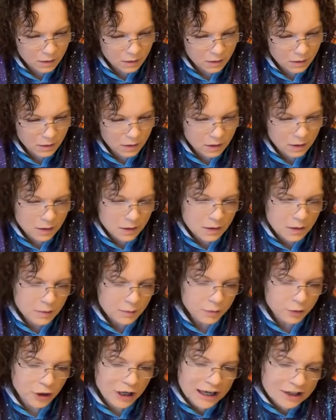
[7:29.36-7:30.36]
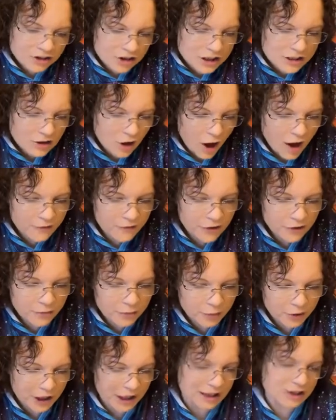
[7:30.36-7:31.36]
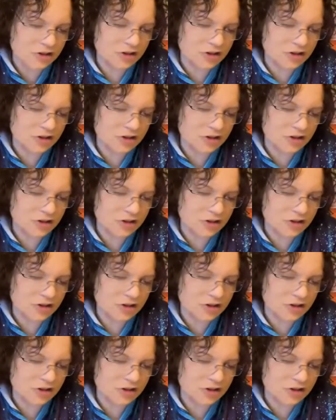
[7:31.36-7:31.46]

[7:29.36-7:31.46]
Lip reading: Branches off of branches.